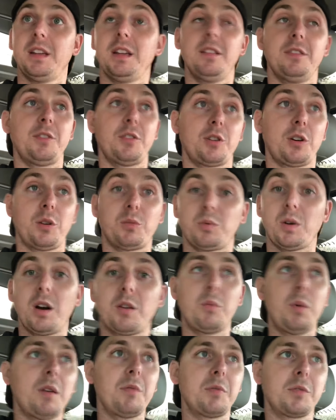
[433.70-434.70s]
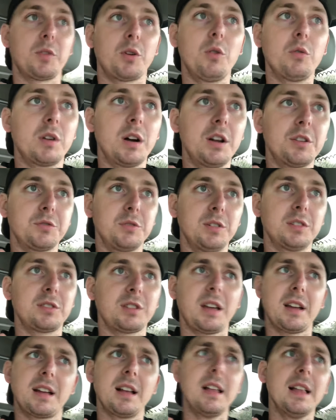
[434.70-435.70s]
they're gonna run away from their own country. It's
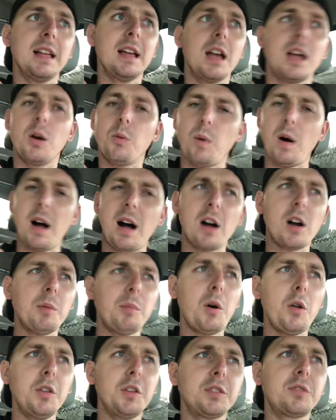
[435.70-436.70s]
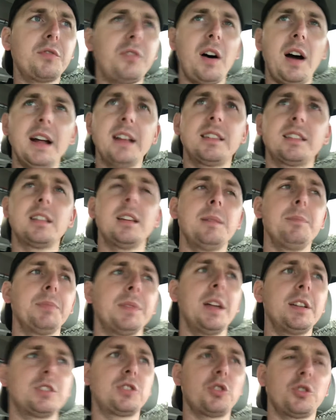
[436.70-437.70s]
like, and well, how come all these fights?
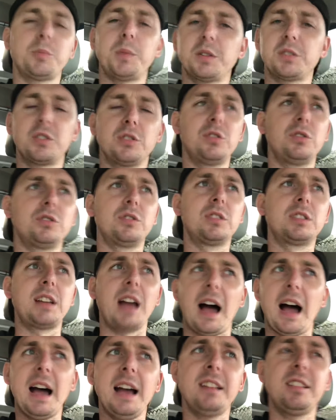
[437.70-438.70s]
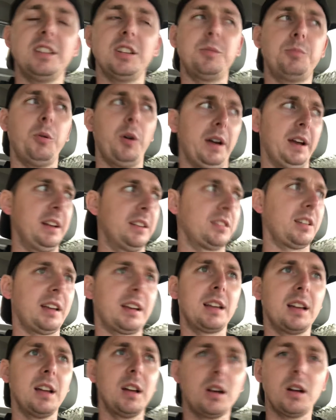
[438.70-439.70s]
It just shows a bunch of guys in these planes, like
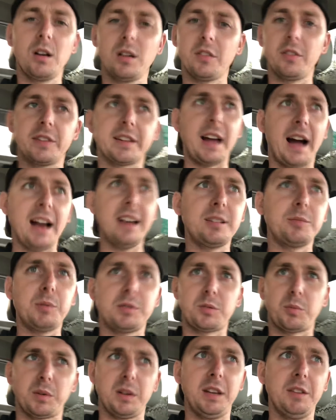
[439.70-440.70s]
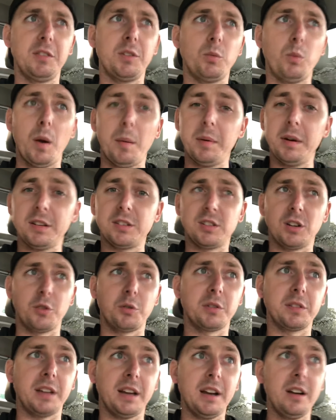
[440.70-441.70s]
guys. So we're leaving the women and
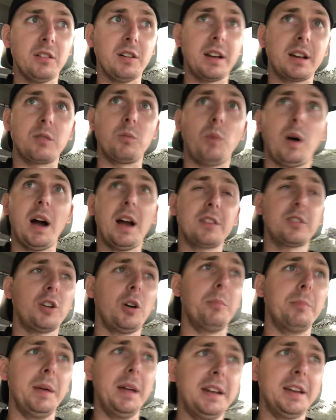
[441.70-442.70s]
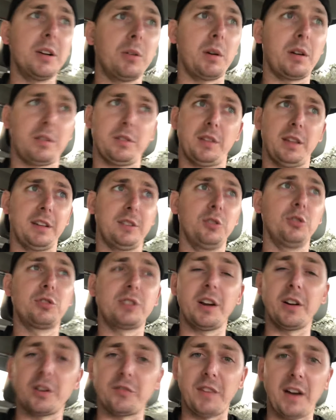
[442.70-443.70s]
children there. Like, why is it all men here? Are they too
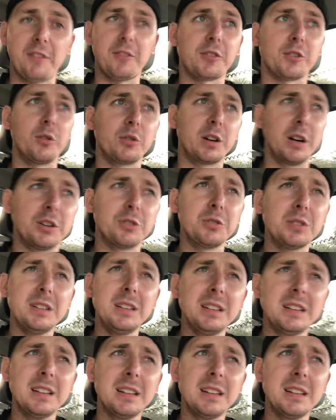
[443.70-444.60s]
scared to fight for their own country?